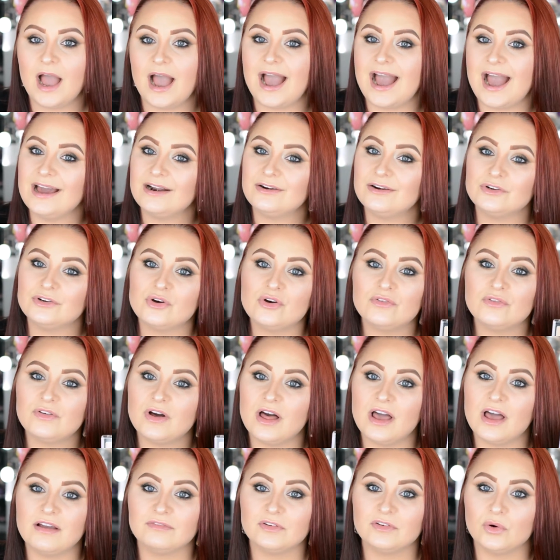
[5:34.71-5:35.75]
I don't know if
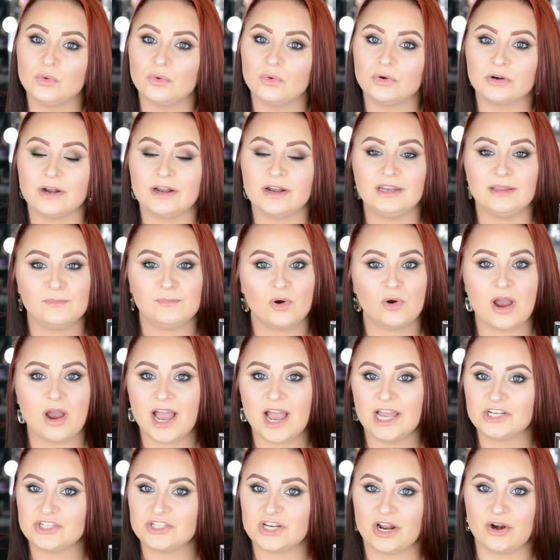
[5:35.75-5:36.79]
I'll ever order any more
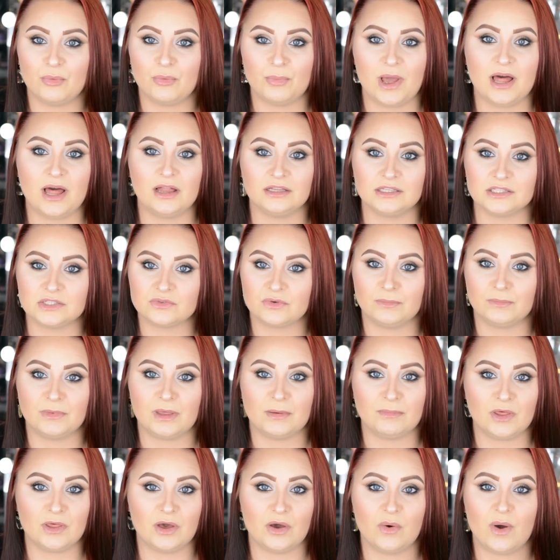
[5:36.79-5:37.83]
eyeshadow palettes from them
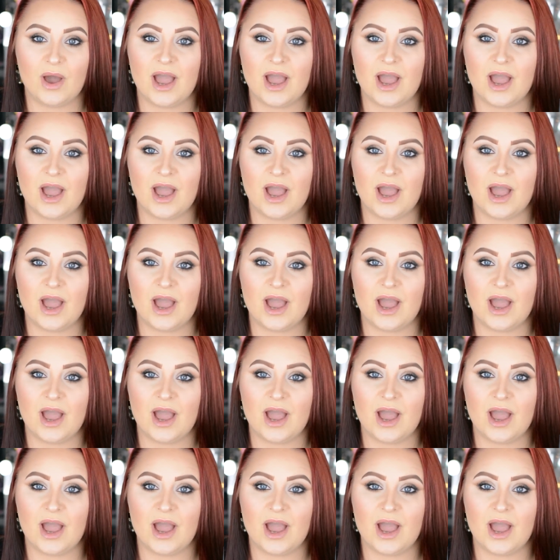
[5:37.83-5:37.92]
though.